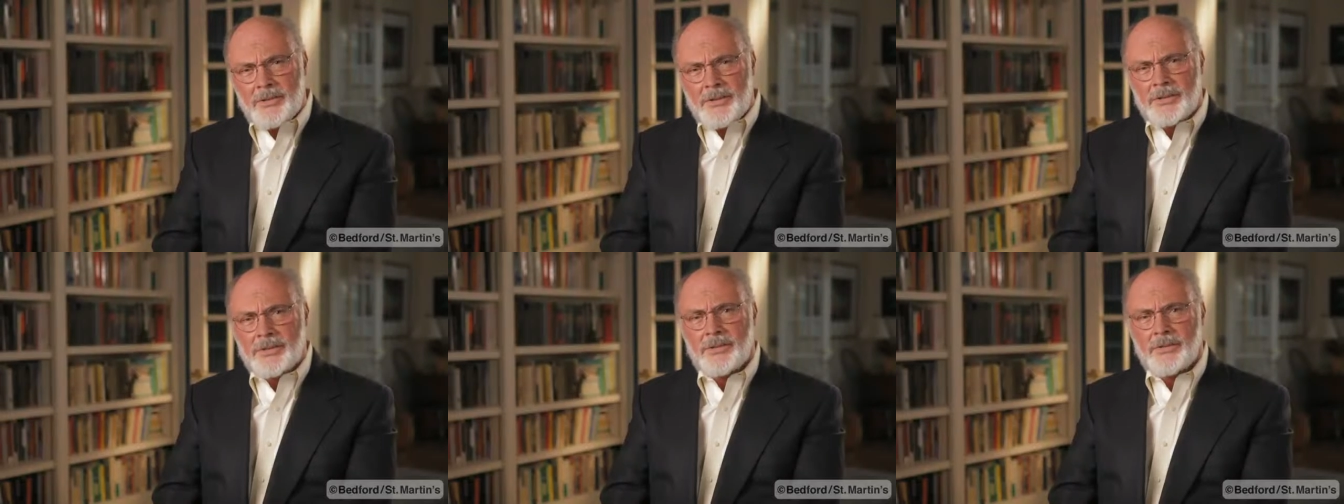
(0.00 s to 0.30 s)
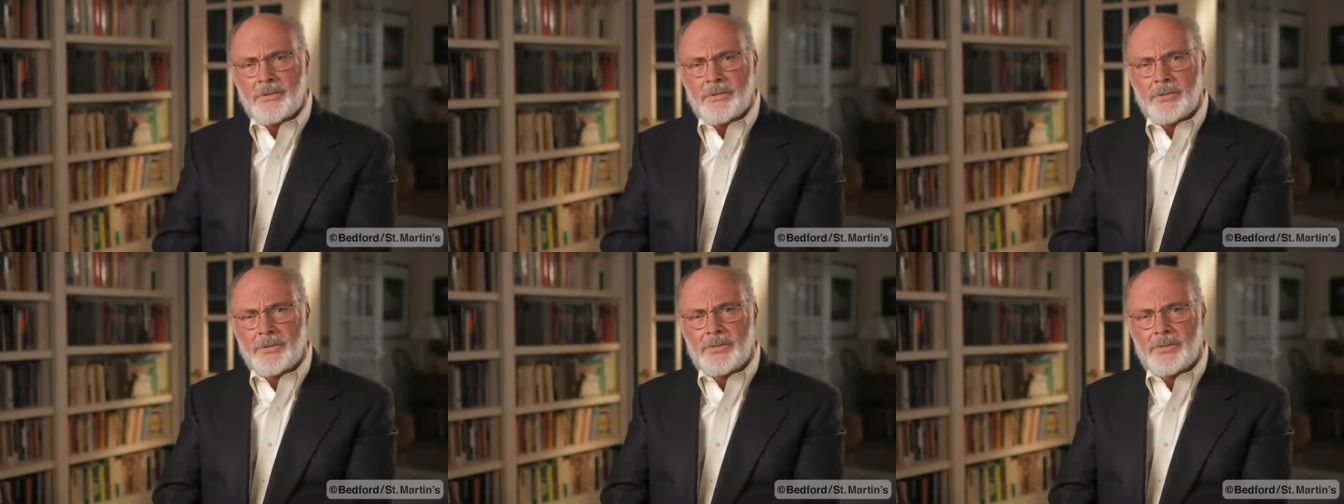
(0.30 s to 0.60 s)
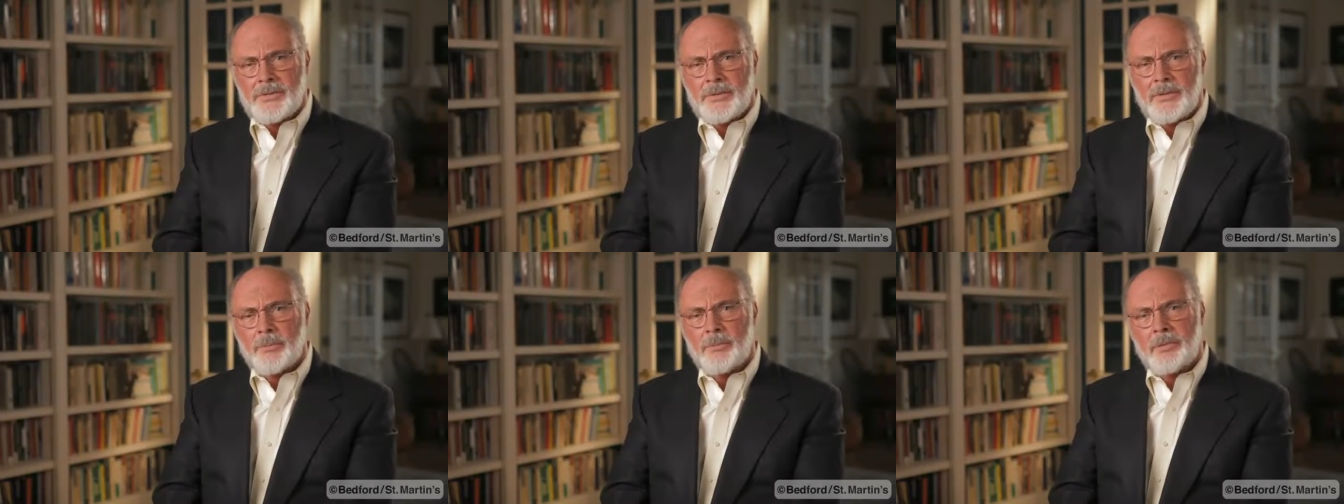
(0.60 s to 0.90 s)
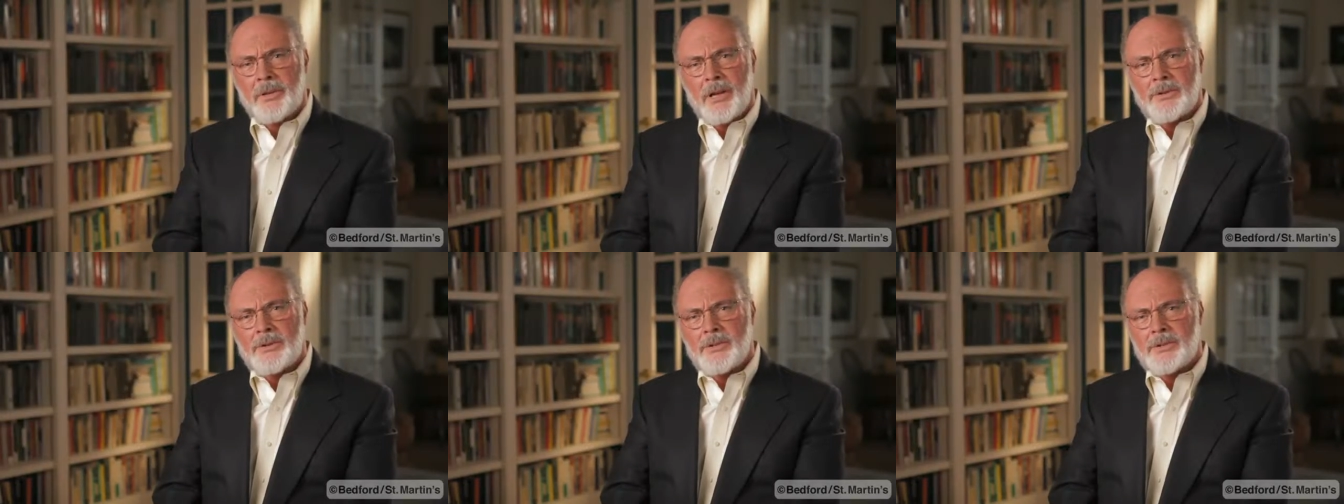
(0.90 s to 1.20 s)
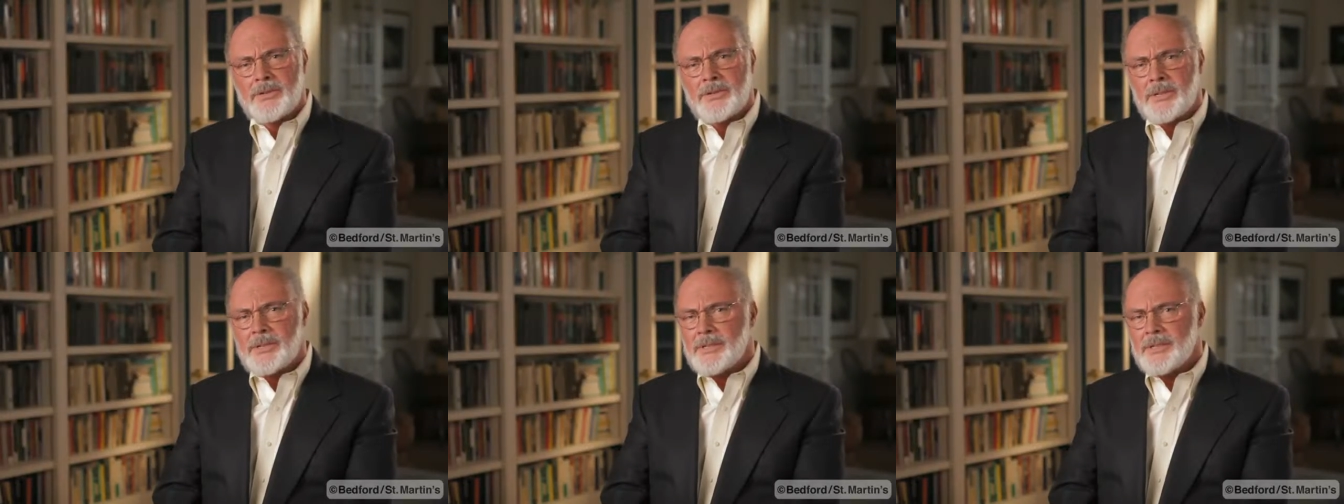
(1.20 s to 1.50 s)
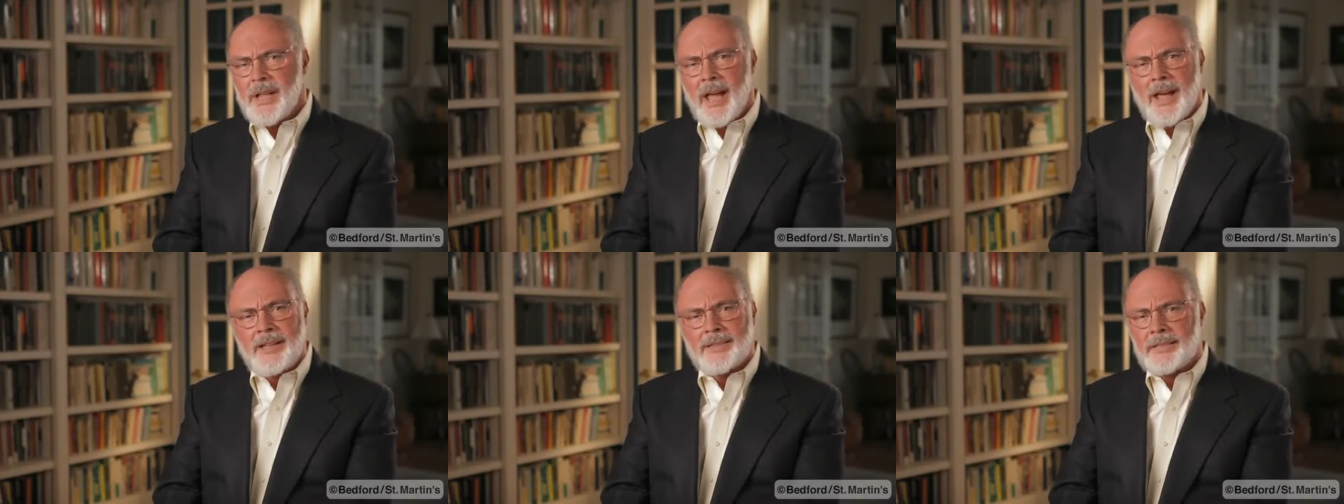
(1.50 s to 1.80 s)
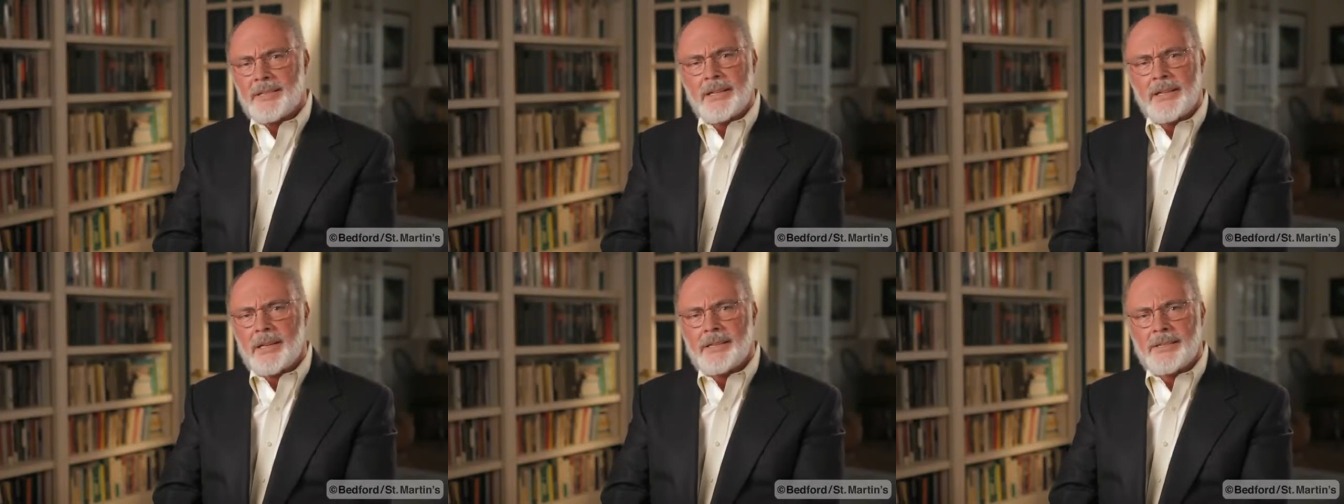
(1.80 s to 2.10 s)
to students for the pleasures and
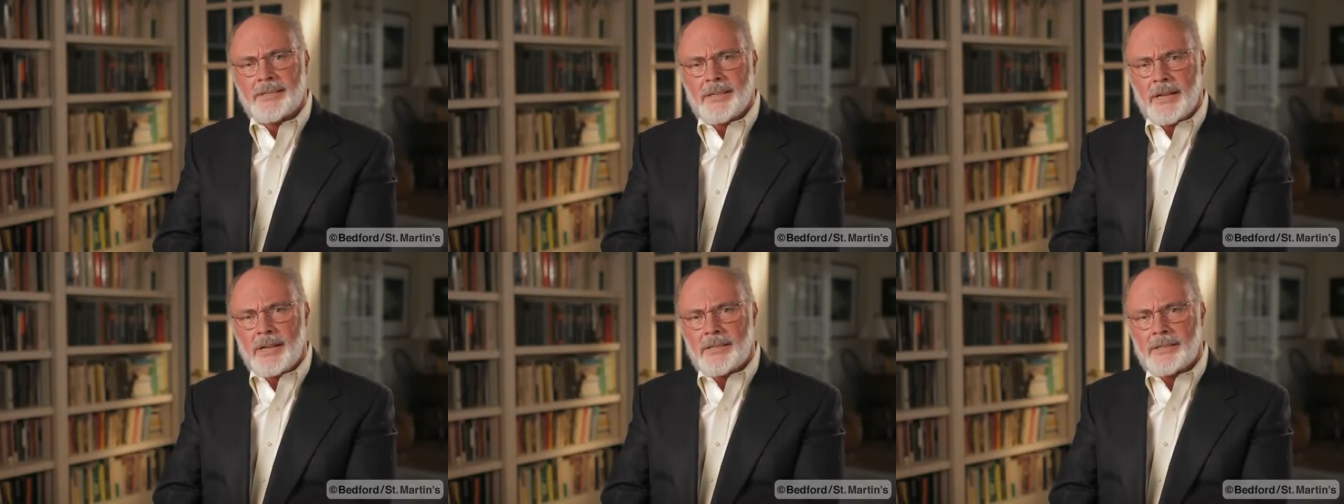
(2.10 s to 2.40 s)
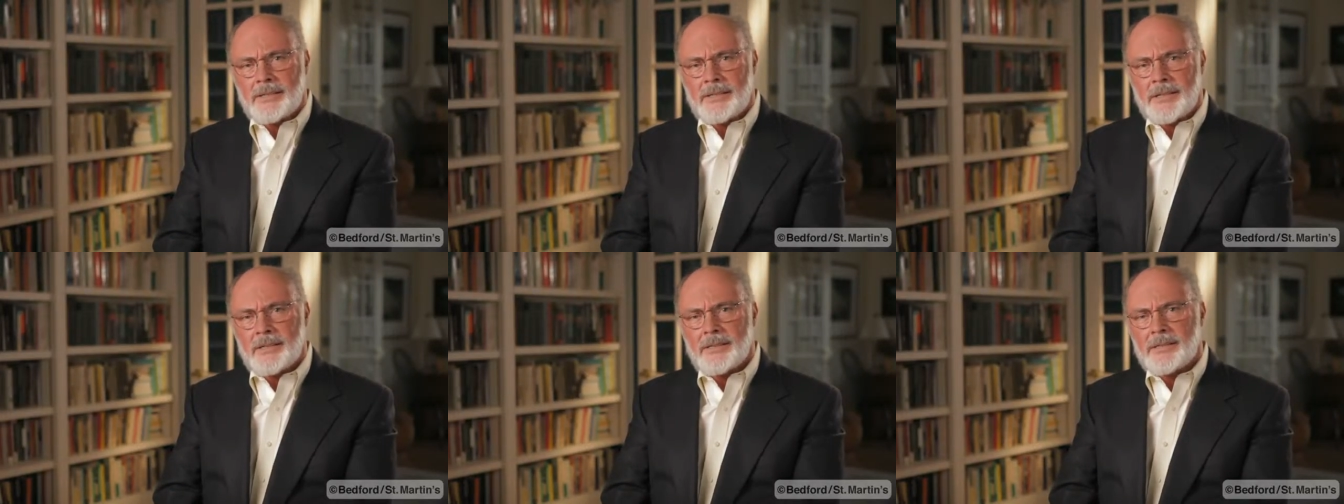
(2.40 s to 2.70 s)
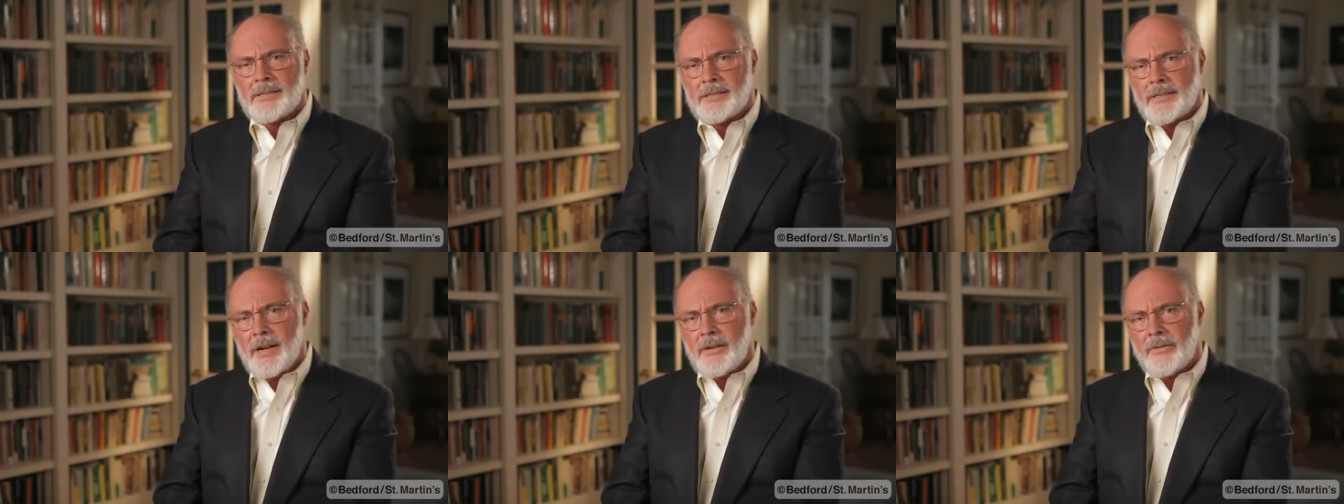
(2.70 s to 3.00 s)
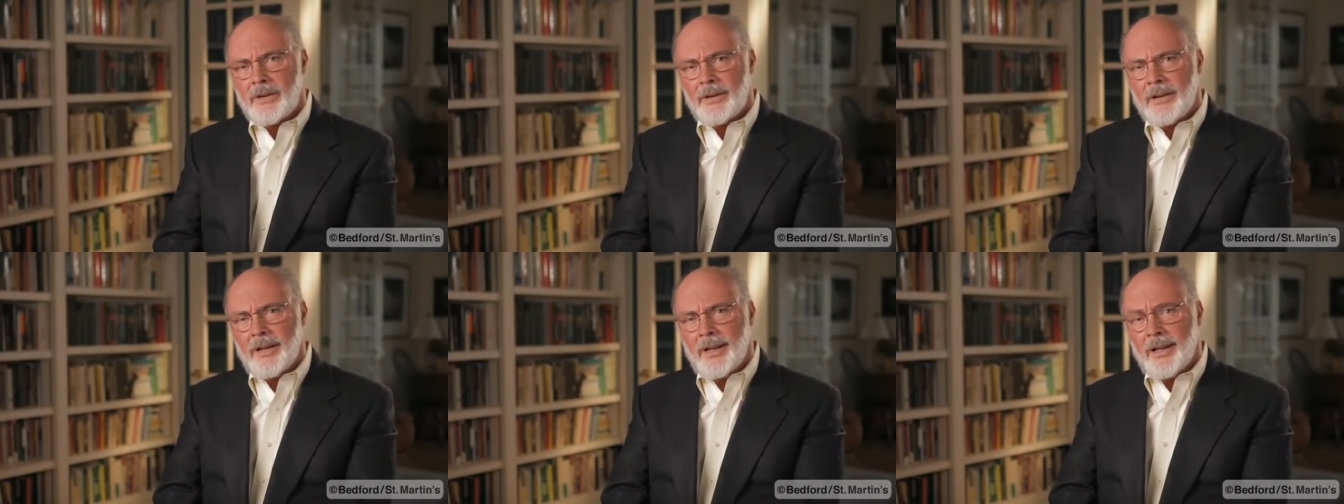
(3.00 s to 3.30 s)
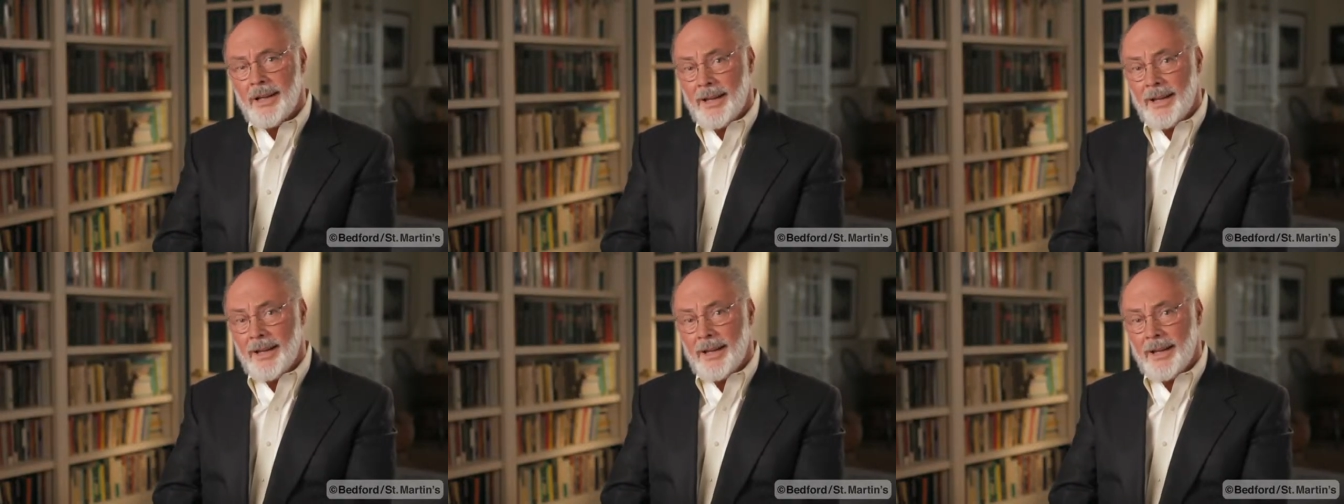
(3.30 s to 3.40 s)
dazzling insights they discover.